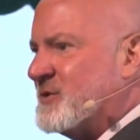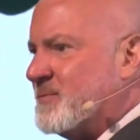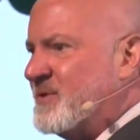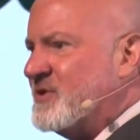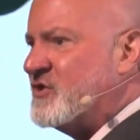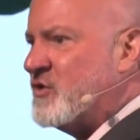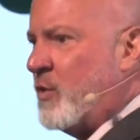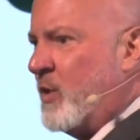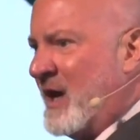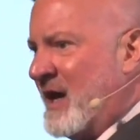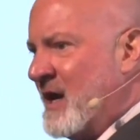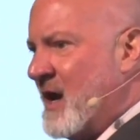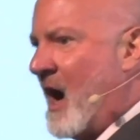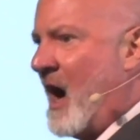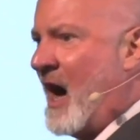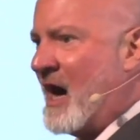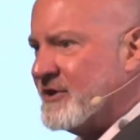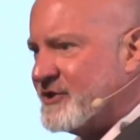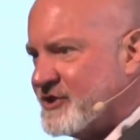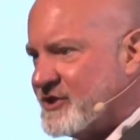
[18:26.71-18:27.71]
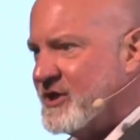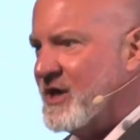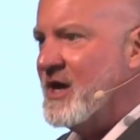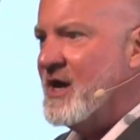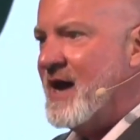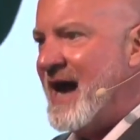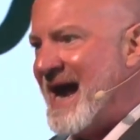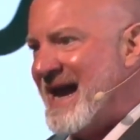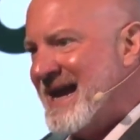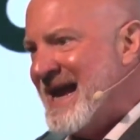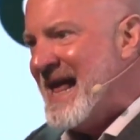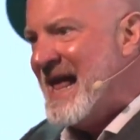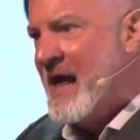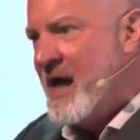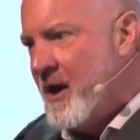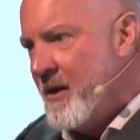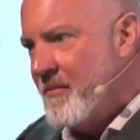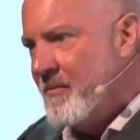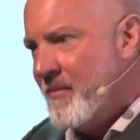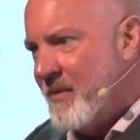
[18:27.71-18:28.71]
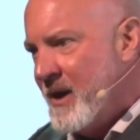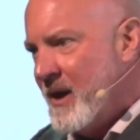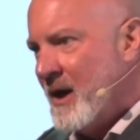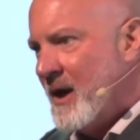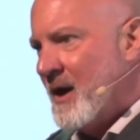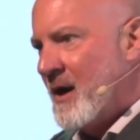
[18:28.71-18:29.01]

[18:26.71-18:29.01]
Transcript: between us and him,